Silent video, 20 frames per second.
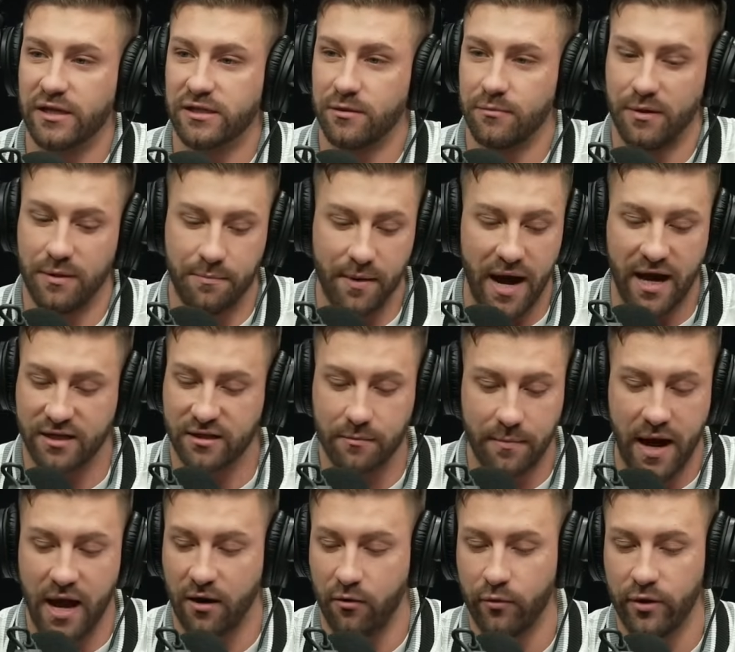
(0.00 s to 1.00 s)
I mean,
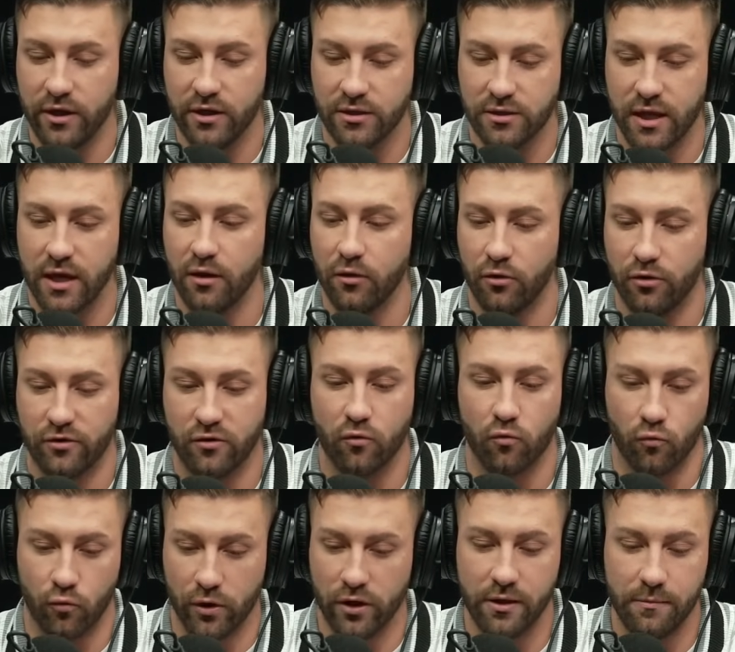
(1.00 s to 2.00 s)
back-to-back weeks, they looked
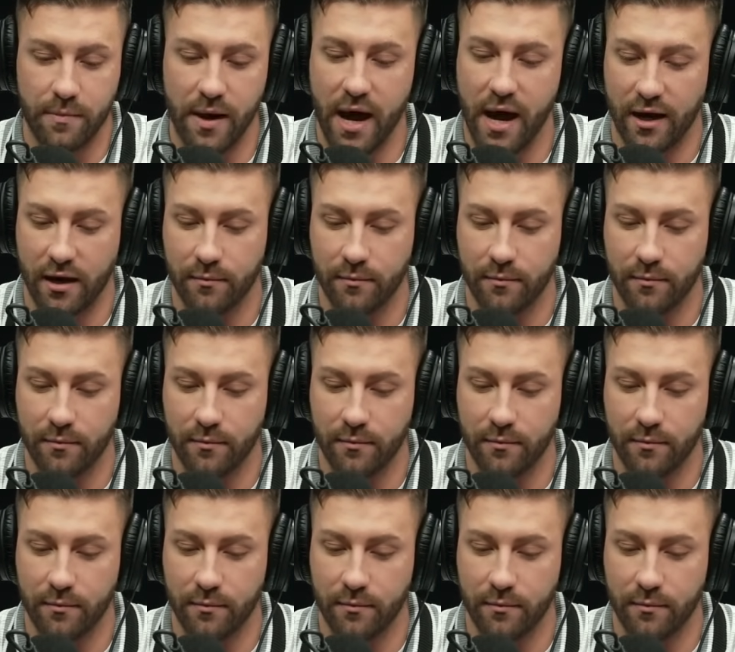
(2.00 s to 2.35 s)
really bad.